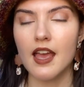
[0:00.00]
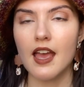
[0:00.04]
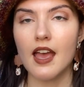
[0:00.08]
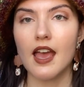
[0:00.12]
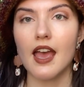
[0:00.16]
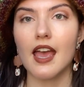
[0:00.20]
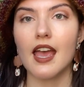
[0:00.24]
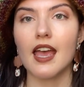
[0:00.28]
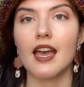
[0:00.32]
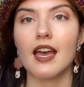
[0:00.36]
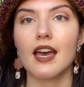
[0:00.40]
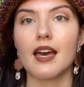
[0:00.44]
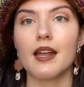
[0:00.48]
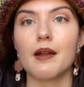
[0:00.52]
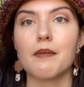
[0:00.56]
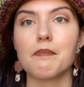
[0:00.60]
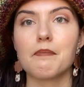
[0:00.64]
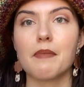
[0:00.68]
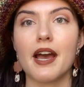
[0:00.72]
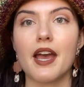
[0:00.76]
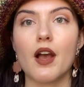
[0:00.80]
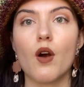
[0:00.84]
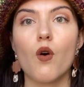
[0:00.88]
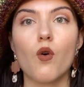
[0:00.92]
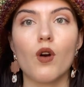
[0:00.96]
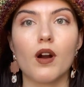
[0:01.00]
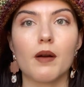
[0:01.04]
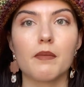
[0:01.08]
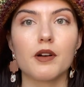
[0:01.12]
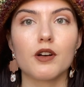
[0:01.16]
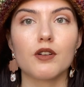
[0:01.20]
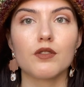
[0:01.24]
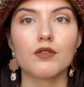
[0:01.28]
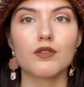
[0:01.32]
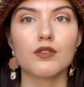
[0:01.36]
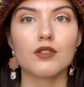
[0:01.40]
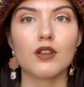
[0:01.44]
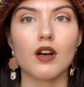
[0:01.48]
and my
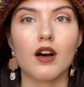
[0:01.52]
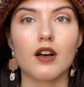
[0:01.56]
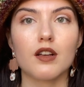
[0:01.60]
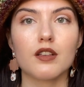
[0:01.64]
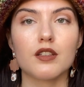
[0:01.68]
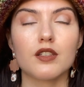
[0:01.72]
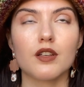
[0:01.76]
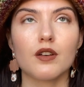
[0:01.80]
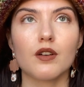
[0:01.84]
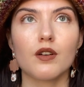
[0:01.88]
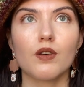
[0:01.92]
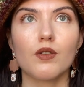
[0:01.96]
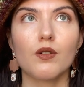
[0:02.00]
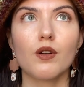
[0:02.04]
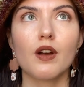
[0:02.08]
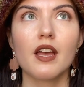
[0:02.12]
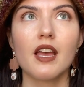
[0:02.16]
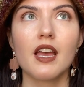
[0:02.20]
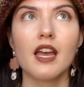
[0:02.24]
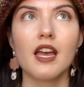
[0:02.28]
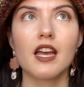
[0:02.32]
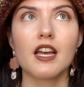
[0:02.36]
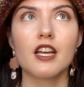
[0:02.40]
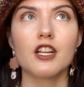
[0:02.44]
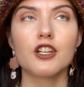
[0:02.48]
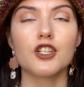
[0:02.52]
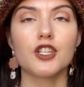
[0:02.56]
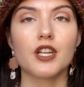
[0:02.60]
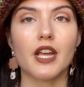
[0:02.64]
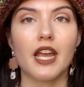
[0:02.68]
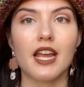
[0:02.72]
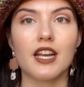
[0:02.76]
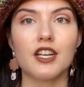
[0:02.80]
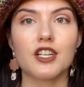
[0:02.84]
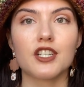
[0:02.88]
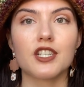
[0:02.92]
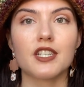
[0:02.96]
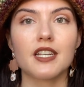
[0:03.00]
hormones also
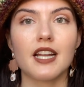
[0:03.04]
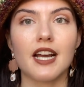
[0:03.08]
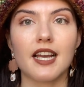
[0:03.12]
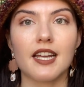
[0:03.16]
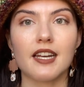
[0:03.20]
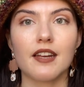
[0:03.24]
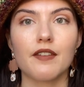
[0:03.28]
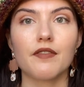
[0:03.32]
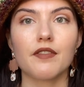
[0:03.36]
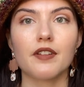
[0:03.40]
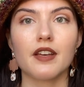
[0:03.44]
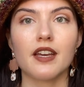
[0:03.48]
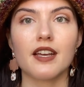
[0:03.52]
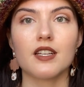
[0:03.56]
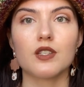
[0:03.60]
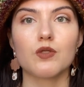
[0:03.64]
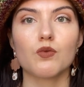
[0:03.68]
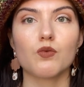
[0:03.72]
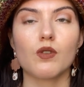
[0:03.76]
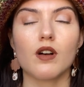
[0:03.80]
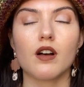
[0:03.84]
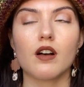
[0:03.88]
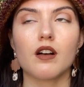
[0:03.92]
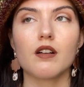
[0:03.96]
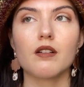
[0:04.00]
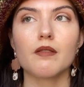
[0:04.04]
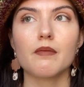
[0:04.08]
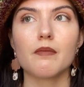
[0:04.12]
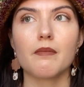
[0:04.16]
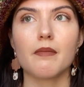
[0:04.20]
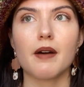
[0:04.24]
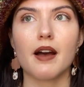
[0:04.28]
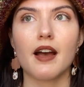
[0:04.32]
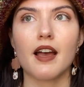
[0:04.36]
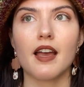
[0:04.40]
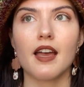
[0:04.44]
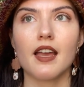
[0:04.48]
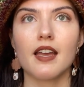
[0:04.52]
changed negatively as well.
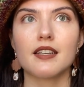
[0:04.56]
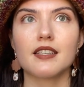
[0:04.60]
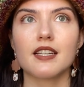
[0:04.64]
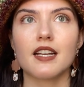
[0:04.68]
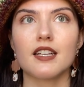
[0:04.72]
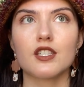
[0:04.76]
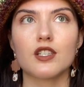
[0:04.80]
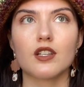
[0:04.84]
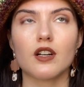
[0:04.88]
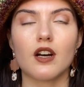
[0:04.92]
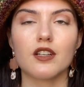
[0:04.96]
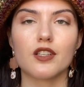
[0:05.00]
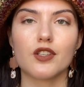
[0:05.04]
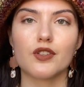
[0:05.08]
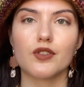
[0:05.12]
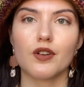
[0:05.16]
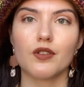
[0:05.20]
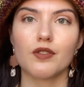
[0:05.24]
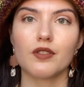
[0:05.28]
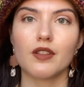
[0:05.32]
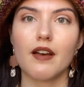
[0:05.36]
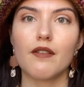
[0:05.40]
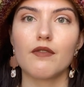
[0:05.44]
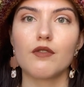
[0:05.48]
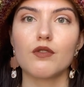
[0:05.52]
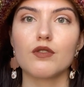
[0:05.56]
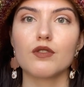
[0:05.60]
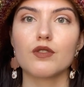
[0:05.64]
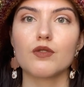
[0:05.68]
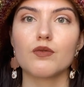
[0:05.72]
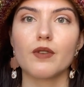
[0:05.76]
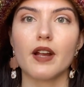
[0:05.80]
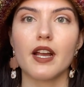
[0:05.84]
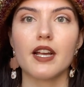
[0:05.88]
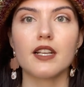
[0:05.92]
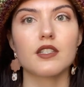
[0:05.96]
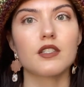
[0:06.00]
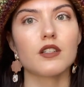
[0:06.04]
My testosterone levels
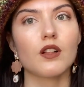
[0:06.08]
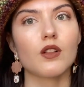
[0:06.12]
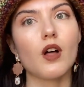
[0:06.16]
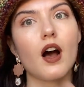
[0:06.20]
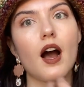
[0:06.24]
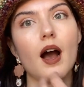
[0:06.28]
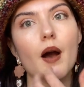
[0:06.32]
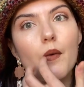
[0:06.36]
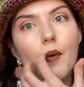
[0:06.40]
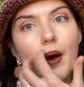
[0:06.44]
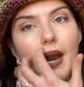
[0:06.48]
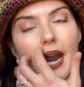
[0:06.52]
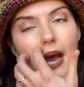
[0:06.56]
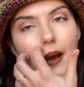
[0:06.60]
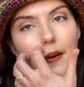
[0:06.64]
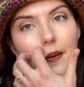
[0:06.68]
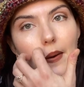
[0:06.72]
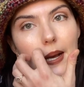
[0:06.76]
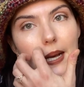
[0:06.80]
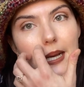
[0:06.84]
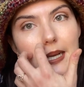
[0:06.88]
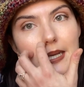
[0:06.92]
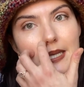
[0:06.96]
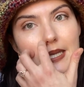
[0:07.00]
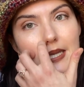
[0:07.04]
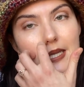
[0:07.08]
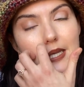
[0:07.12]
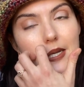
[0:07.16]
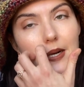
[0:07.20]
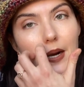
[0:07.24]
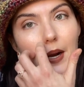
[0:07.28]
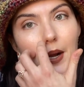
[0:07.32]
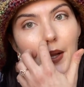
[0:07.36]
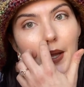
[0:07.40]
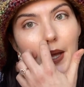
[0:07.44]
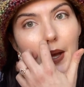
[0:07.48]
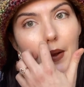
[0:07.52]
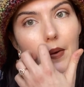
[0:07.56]
raised a lot when I was
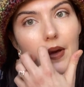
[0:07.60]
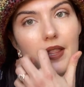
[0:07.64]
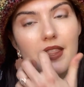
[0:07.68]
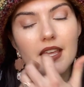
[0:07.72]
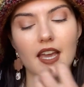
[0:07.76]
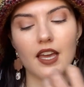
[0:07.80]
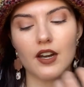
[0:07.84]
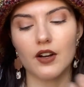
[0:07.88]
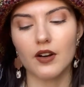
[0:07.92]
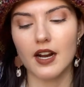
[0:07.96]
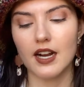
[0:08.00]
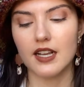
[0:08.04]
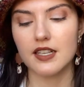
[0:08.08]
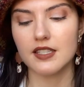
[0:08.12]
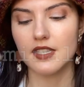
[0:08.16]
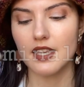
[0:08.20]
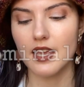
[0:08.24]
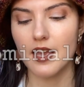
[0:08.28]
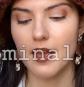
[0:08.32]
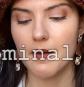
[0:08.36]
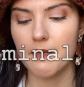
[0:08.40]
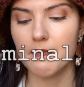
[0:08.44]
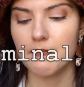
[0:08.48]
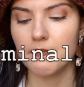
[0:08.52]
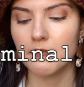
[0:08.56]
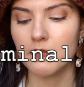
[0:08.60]
struggling with anorexia.